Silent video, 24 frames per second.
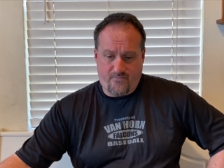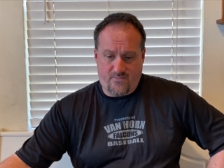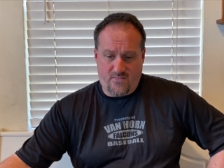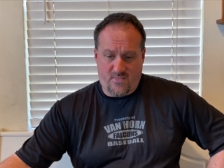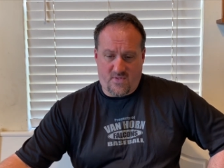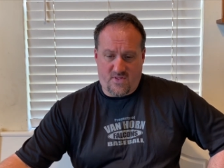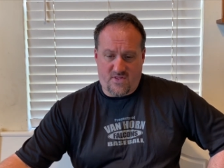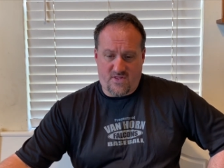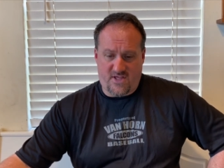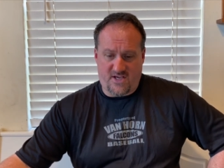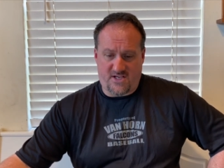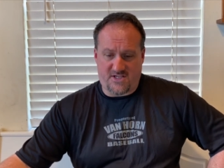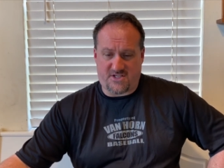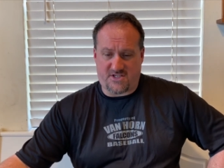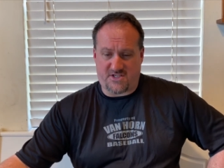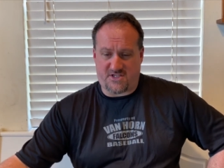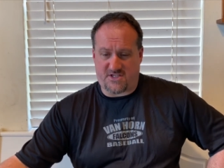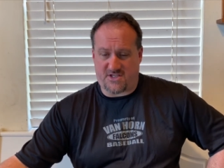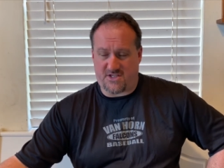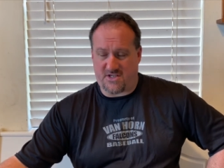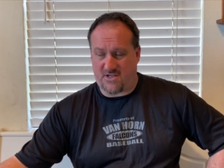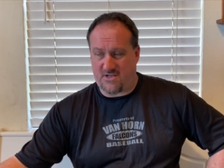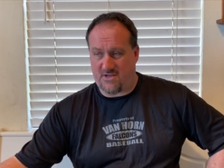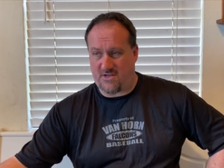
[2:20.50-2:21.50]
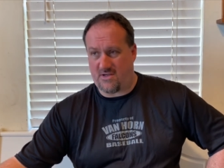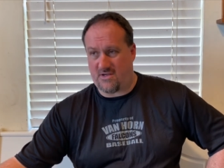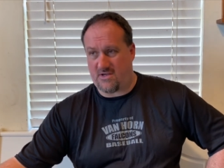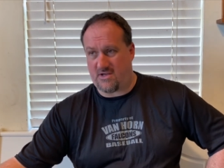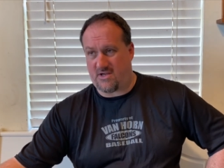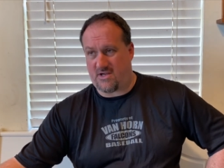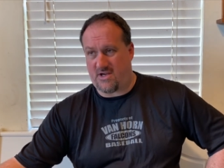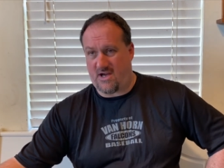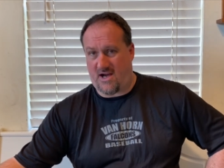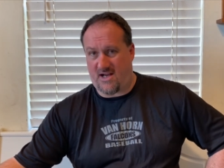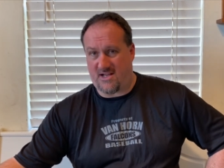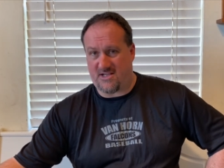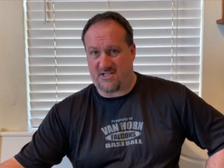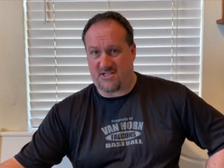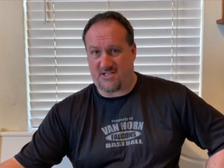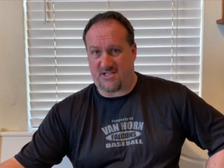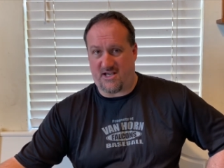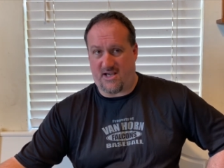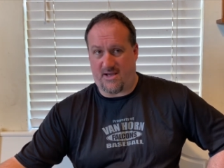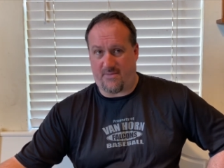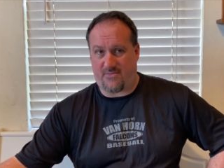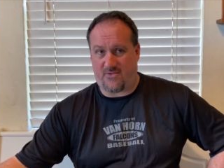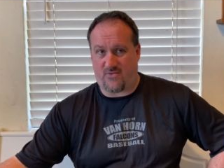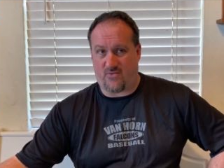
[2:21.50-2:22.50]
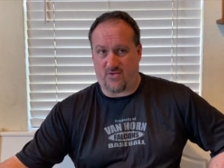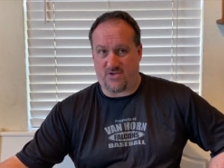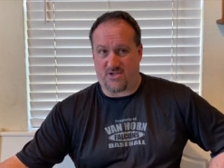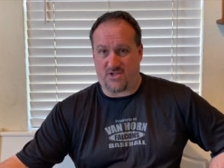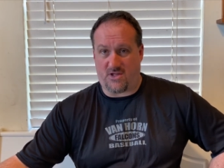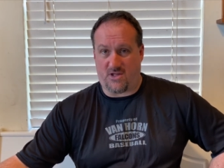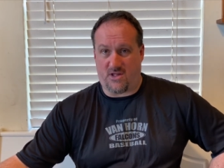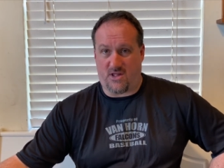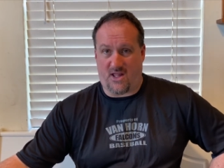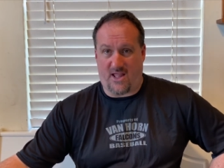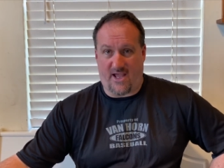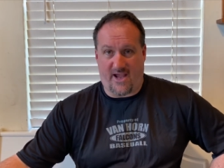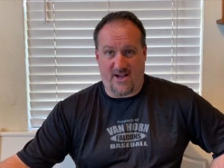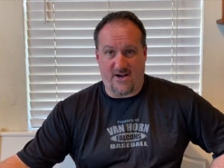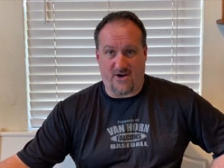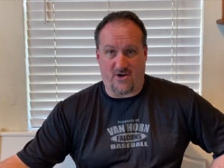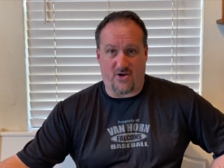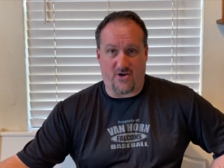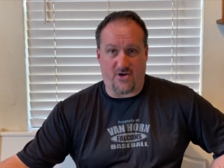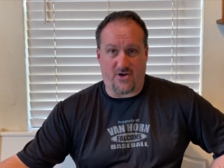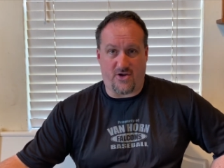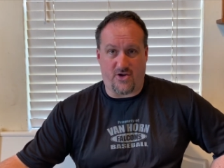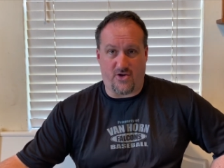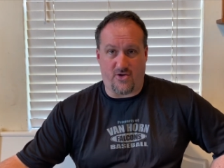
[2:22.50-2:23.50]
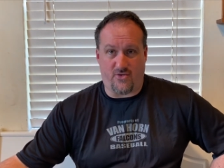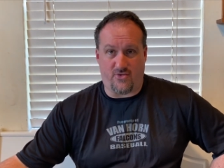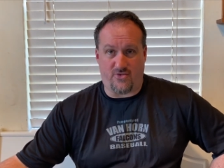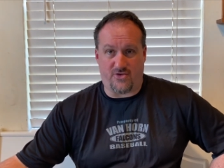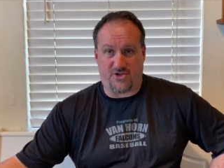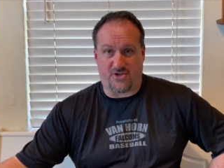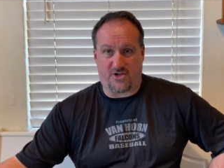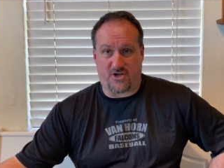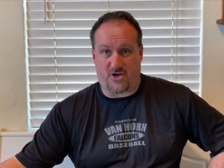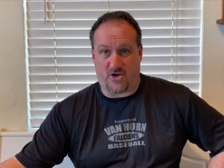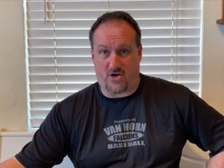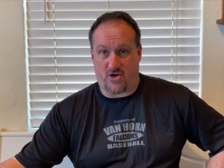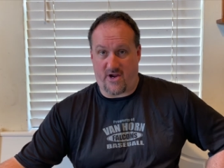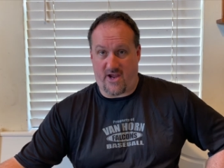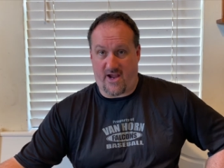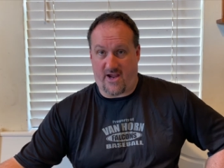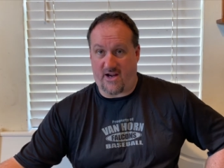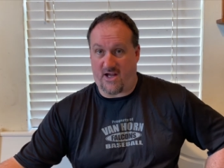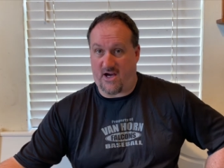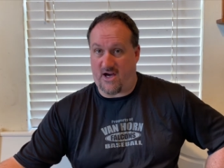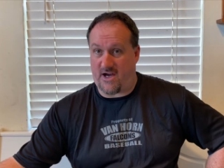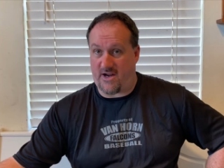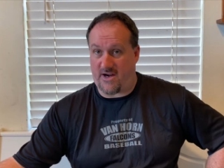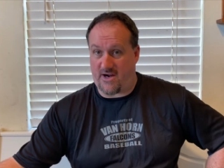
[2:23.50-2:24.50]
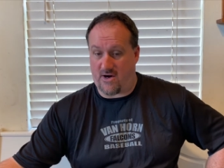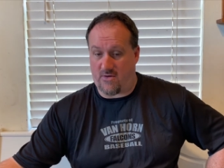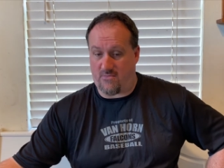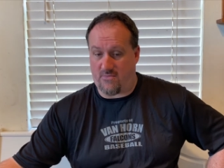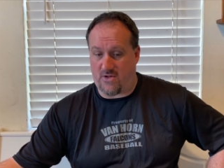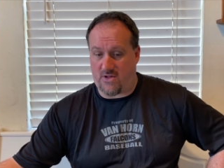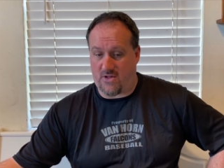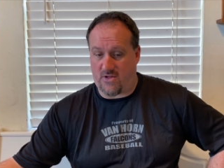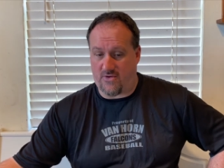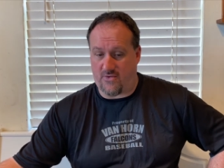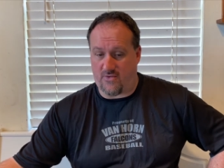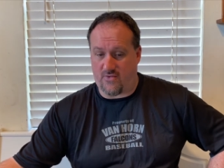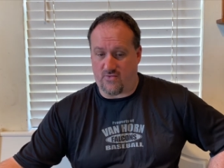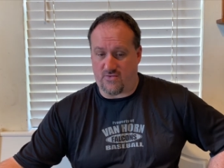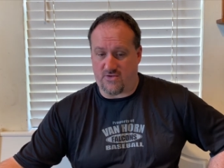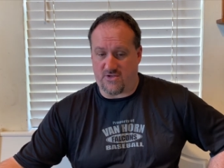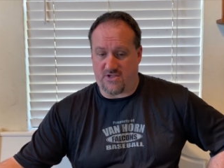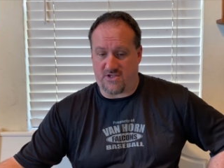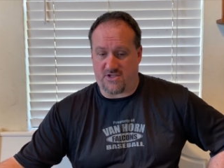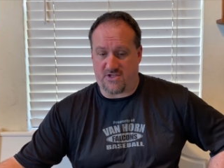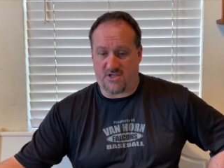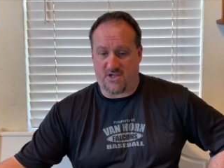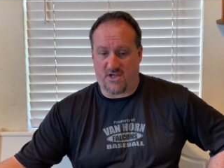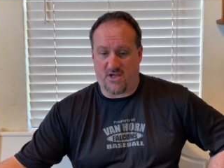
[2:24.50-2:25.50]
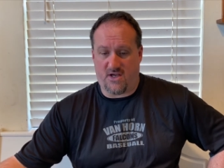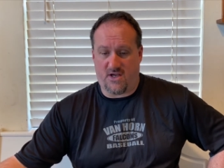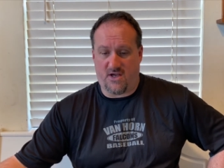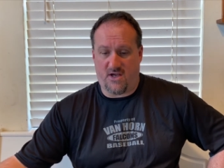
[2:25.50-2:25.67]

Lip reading: This concept was later used to create hot air balloons.